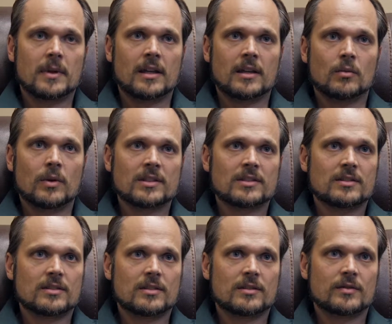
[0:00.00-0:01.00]
a
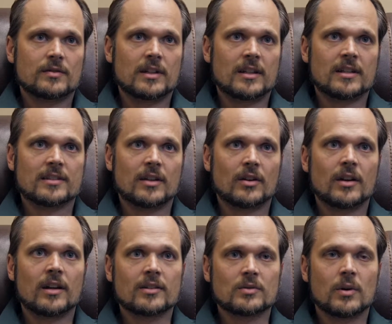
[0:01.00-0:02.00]
West Phoenix
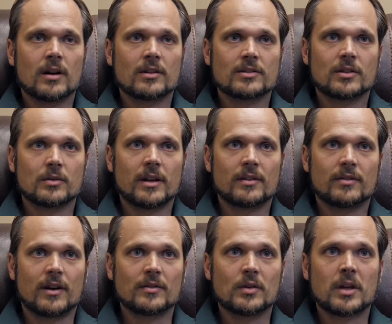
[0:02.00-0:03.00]
area as well. So we have
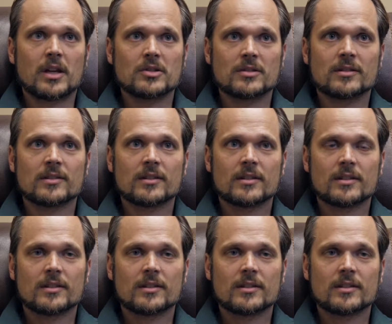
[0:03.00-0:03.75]
5 locations.